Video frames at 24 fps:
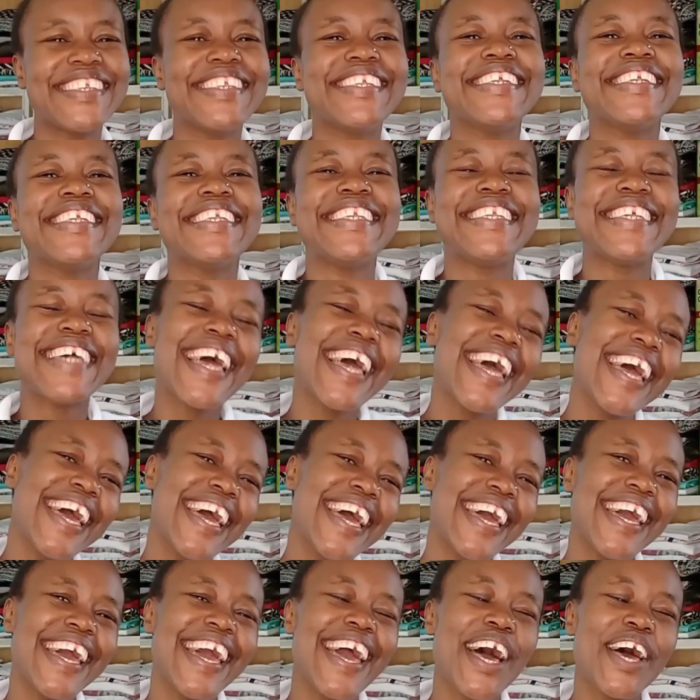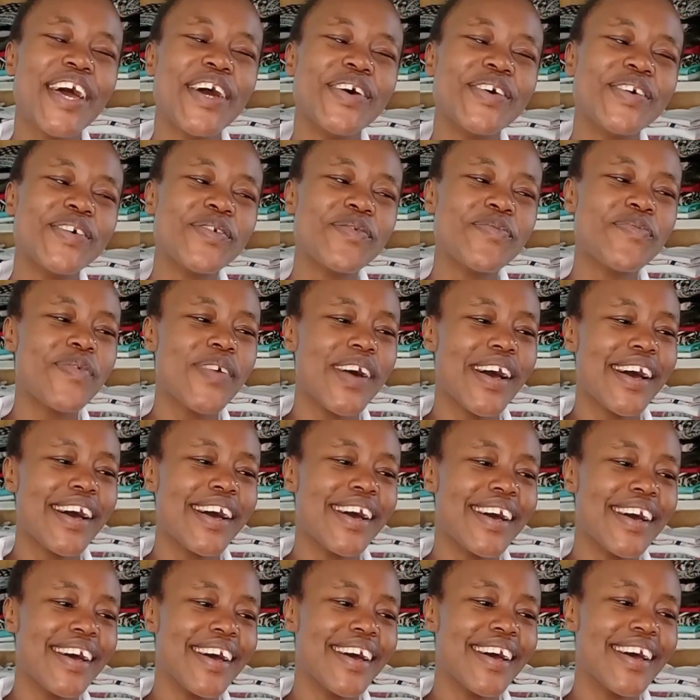Today, I hope
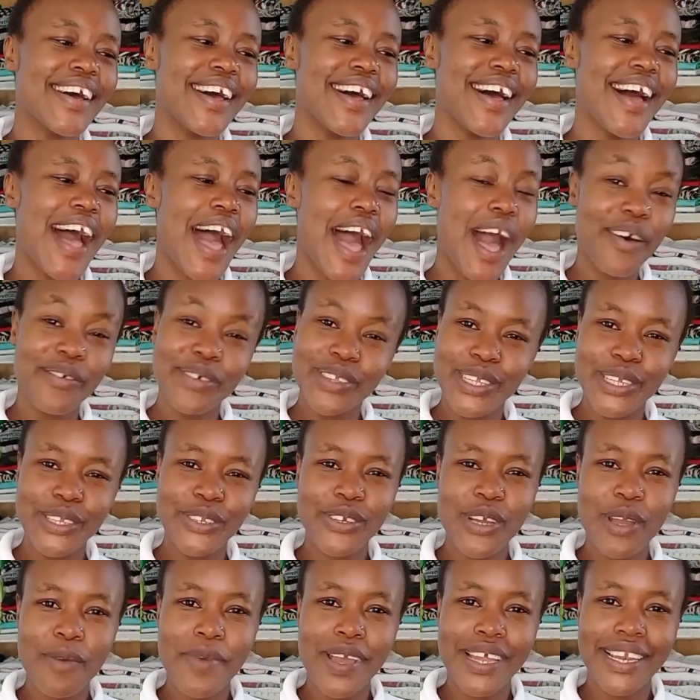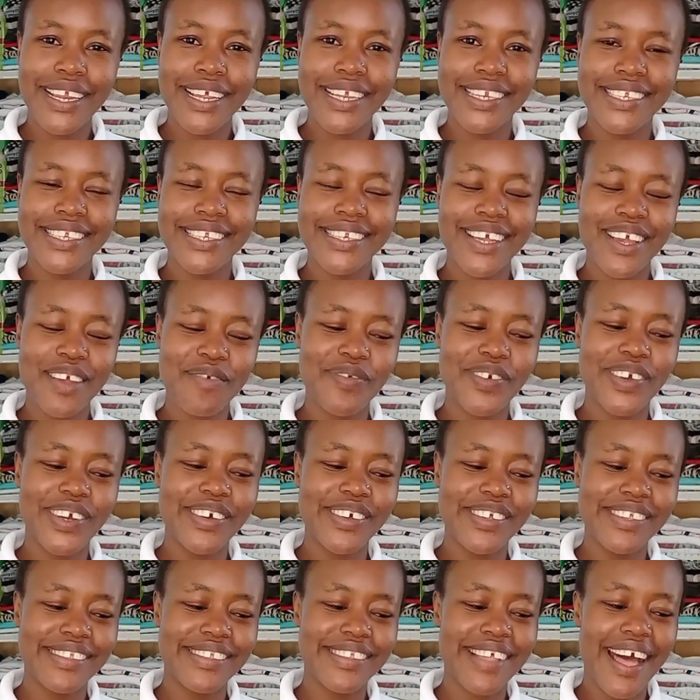I will enjoy my day today
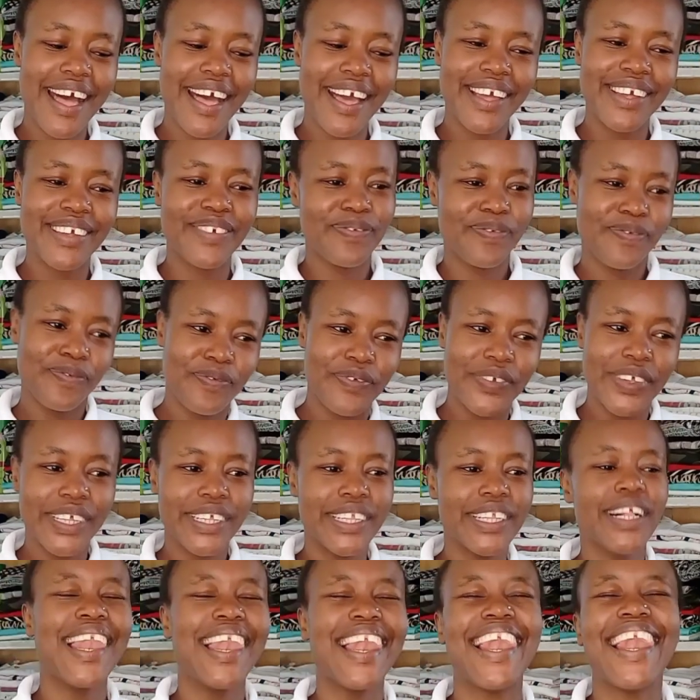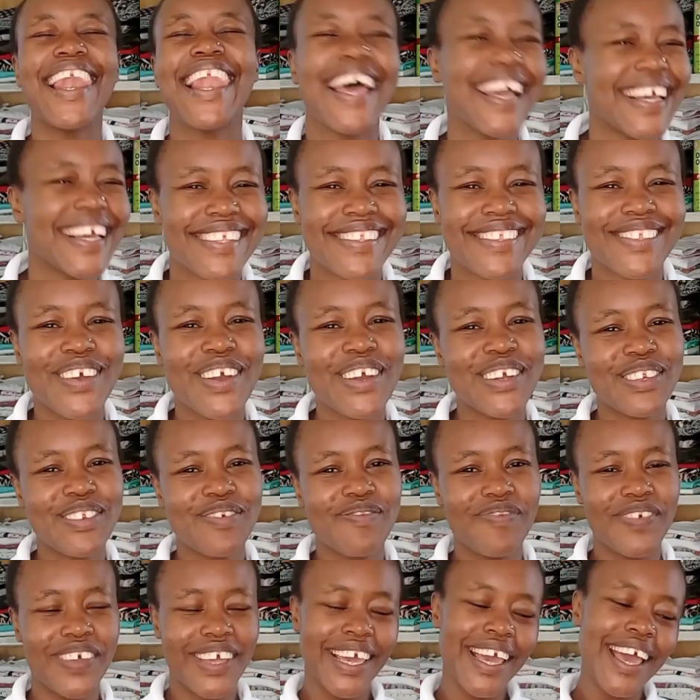because I feel like it's going to
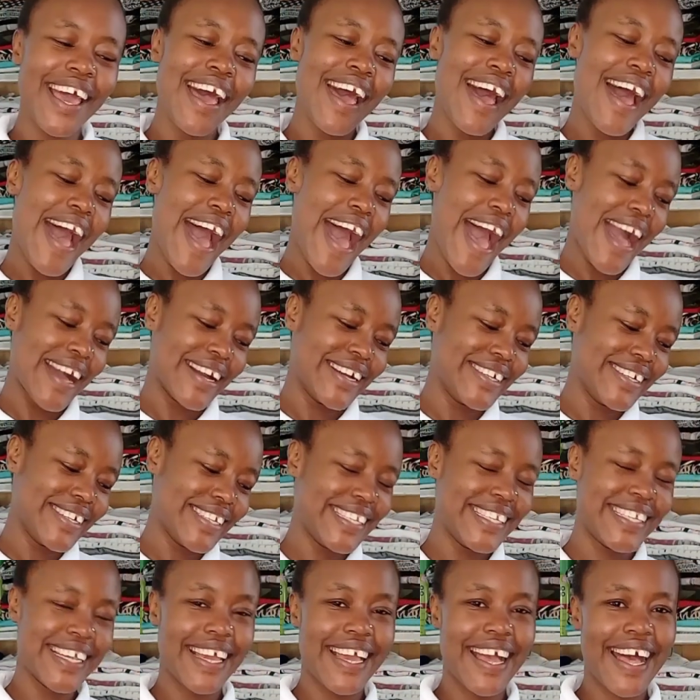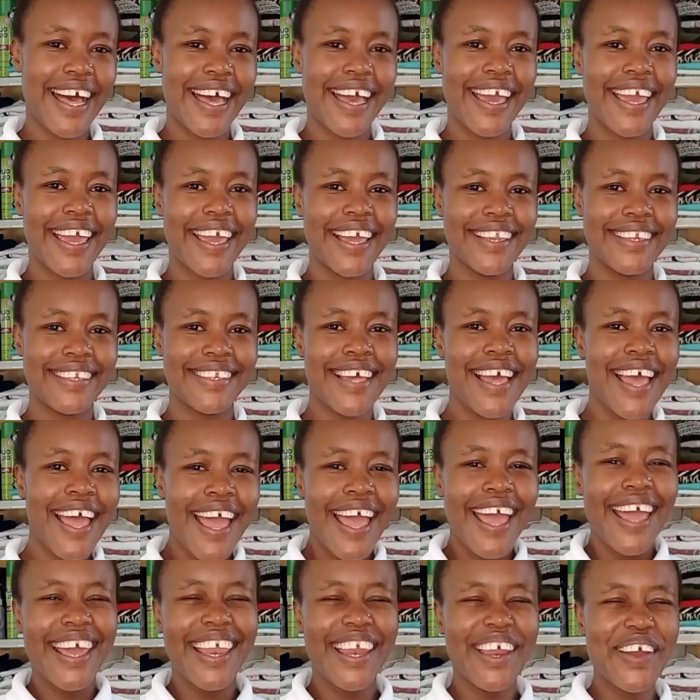be a good day ahead.
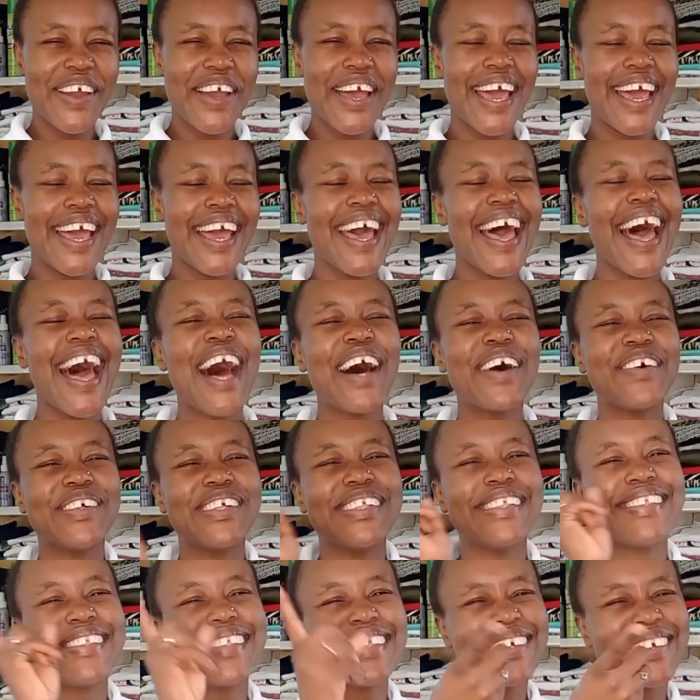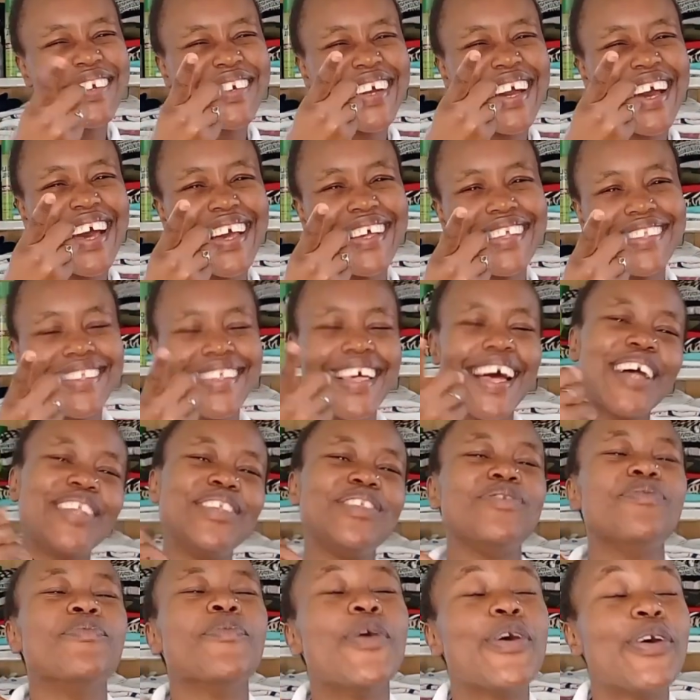Anyway, I will see you guys
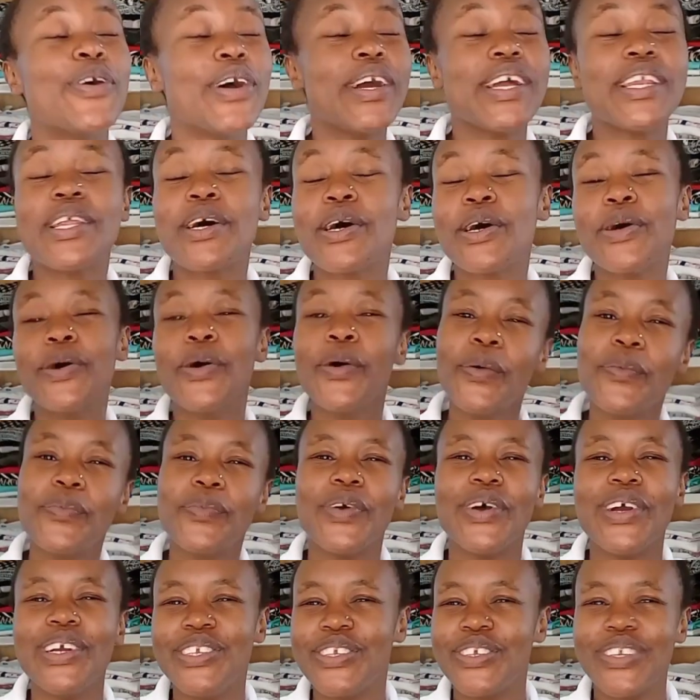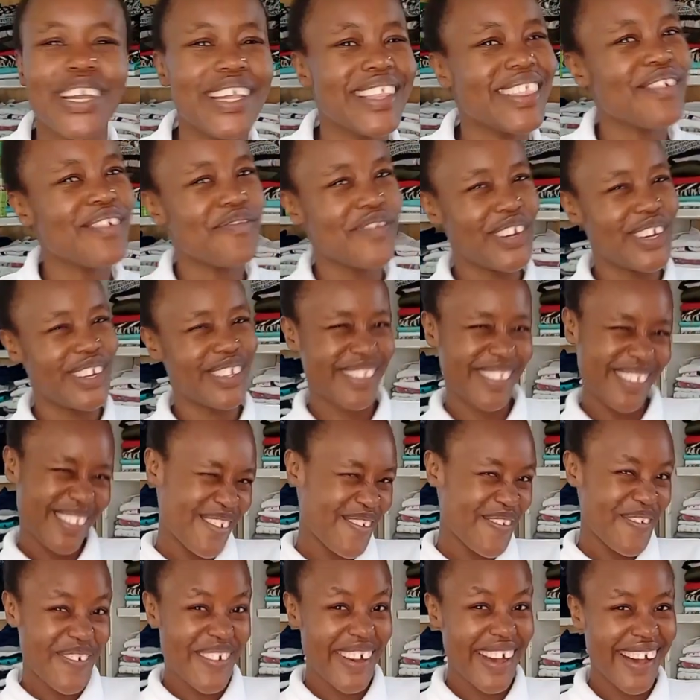tomorrow and I hope you're enjoying the video
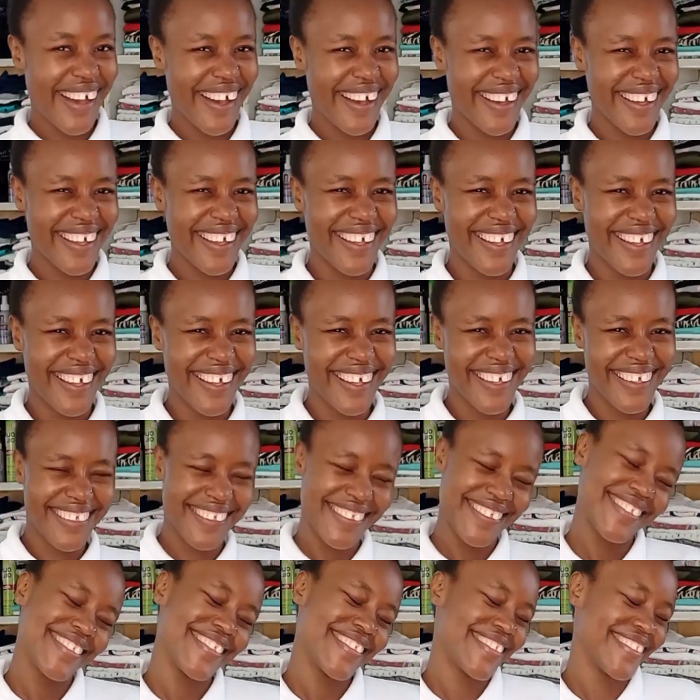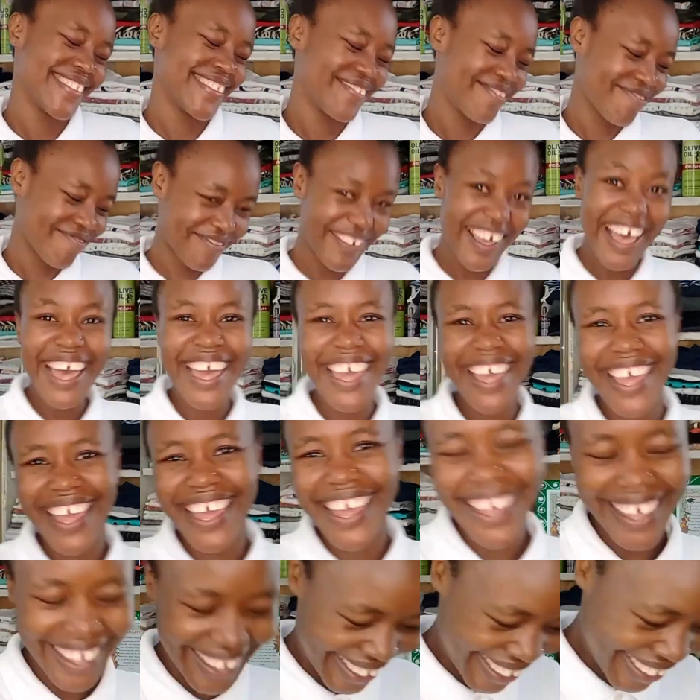so far.
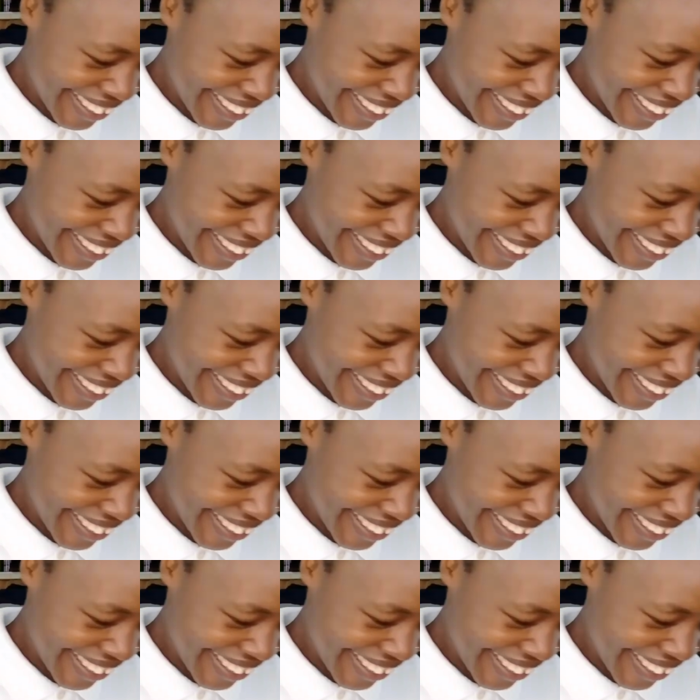Bye!